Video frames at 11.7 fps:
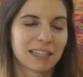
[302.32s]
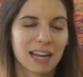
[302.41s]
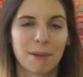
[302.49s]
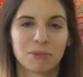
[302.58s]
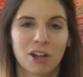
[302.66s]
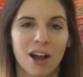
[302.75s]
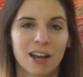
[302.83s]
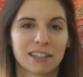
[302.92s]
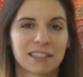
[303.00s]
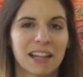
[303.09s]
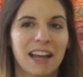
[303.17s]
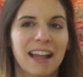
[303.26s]
adopt
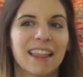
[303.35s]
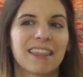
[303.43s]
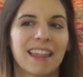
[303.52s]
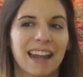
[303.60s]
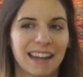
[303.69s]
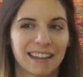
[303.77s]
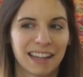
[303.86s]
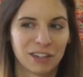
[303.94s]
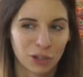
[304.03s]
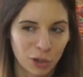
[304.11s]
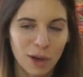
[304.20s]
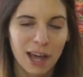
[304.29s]
dogs that
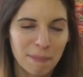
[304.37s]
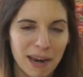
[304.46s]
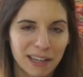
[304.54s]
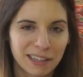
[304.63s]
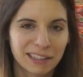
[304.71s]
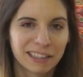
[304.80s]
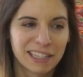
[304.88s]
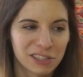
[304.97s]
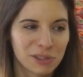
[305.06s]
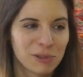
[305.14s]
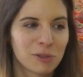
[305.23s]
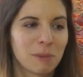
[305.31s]
they knew had medical
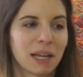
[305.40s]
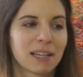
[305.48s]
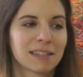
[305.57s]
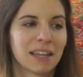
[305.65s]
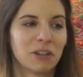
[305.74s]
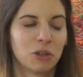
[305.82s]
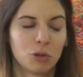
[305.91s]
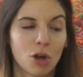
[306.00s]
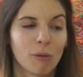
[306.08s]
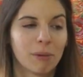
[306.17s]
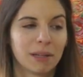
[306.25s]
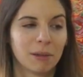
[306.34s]
issues because they knew
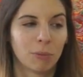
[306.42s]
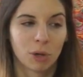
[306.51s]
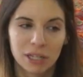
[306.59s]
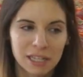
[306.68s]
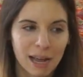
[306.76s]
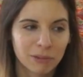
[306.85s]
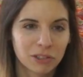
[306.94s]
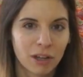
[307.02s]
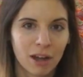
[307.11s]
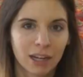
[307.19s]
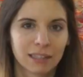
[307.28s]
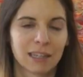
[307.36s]
nobody would adopt the
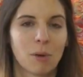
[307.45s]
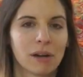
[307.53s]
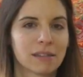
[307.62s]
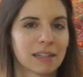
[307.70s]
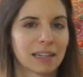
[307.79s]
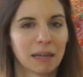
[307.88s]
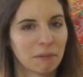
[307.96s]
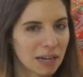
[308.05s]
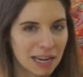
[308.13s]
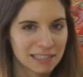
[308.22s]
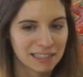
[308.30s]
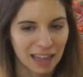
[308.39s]
dog and they wanted to like give it a
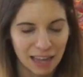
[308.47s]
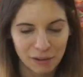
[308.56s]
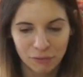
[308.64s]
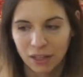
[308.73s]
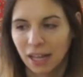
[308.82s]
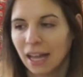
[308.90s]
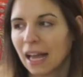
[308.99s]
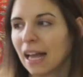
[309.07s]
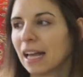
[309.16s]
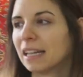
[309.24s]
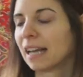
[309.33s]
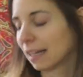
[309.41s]
nice life.
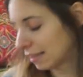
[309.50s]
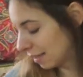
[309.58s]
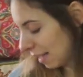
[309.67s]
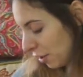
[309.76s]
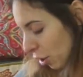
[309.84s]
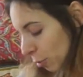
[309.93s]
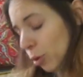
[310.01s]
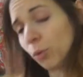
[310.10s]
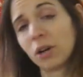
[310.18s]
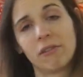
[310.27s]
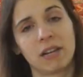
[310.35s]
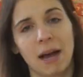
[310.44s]
Not to say nobody
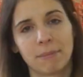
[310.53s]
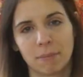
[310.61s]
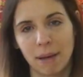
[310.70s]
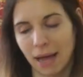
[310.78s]
would have adopted